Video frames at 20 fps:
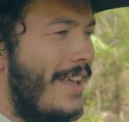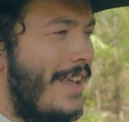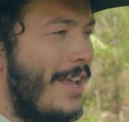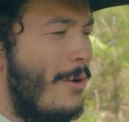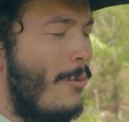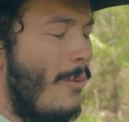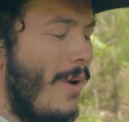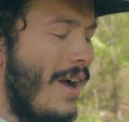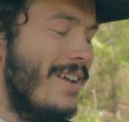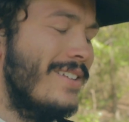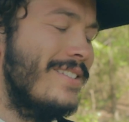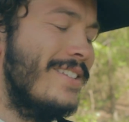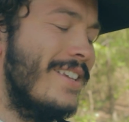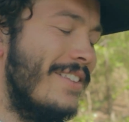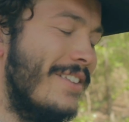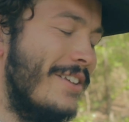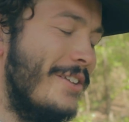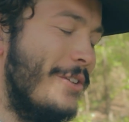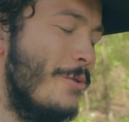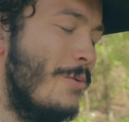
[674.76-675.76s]
And why is
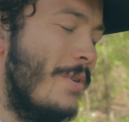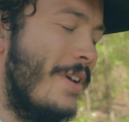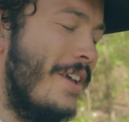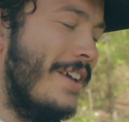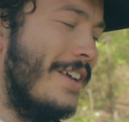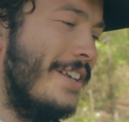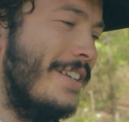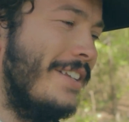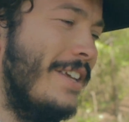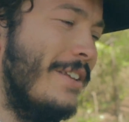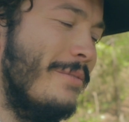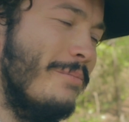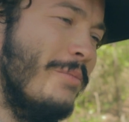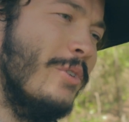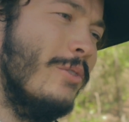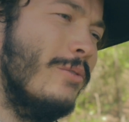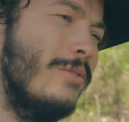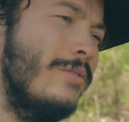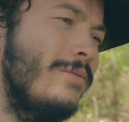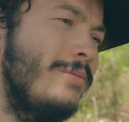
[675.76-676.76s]
that you can't get
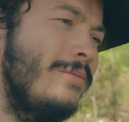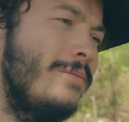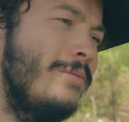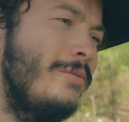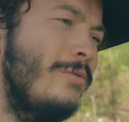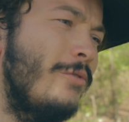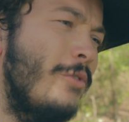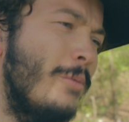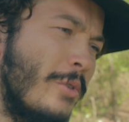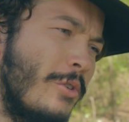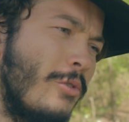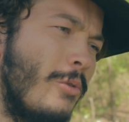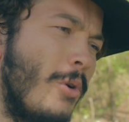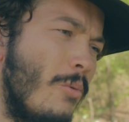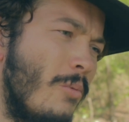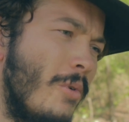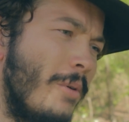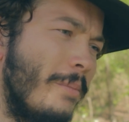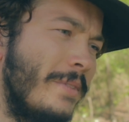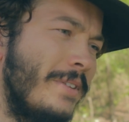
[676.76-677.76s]
milk from a
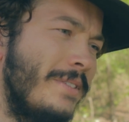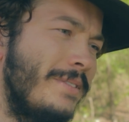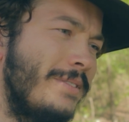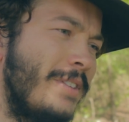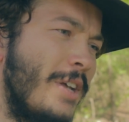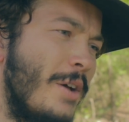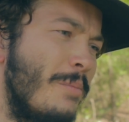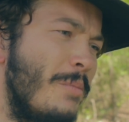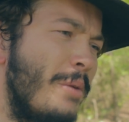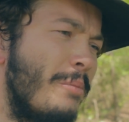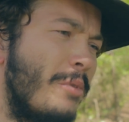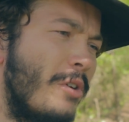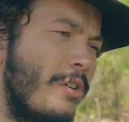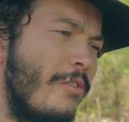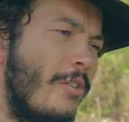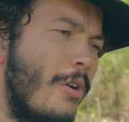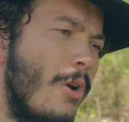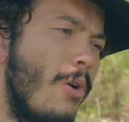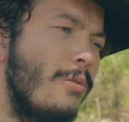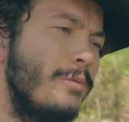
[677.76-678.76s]
grown woman, a member of
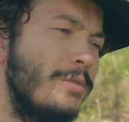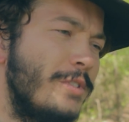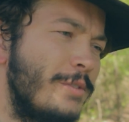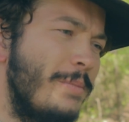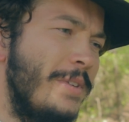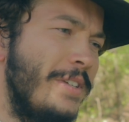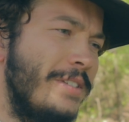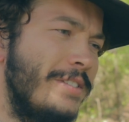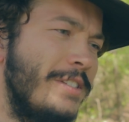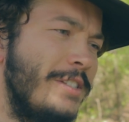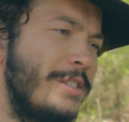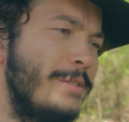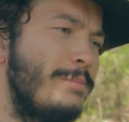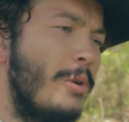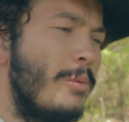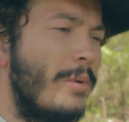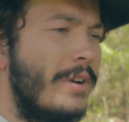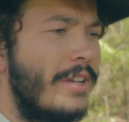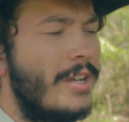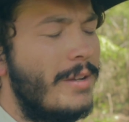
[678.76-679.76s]
her own species,
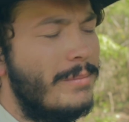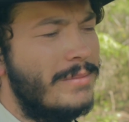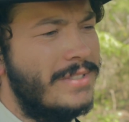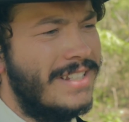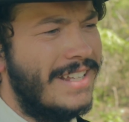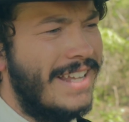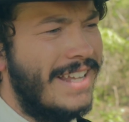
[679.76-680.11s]
but when it comes to